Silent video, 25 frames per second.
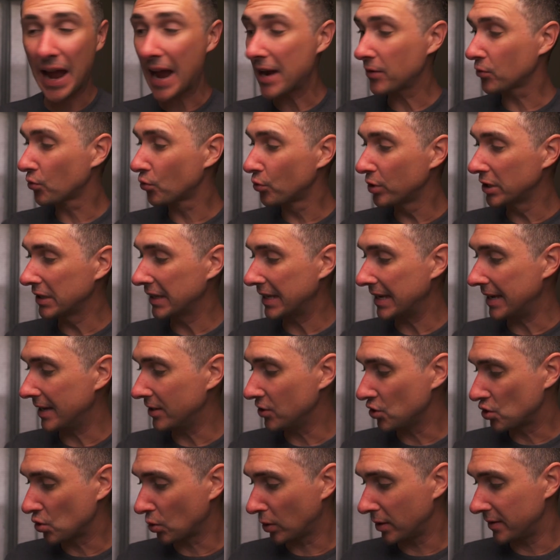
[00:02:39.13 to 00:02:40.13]
I really
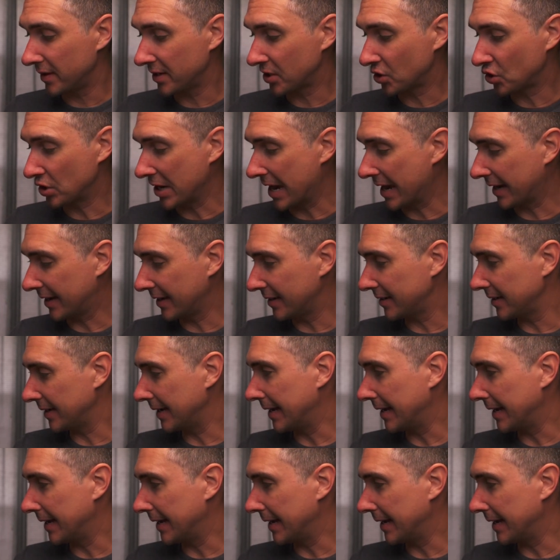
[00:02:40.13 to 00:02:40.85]
enjoy this jacket,